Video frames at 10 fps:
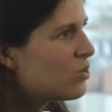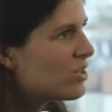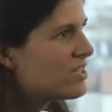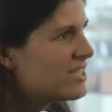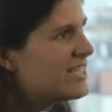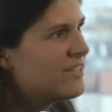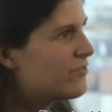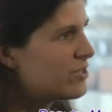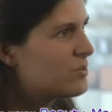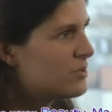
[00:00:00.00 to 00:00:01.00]
What are the
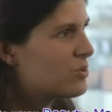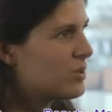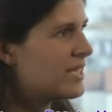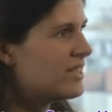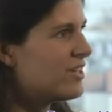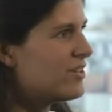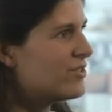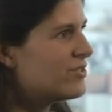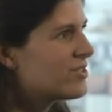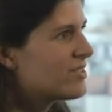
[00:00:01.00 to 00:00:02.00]
difference between
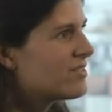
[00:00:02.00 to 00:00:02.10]
those?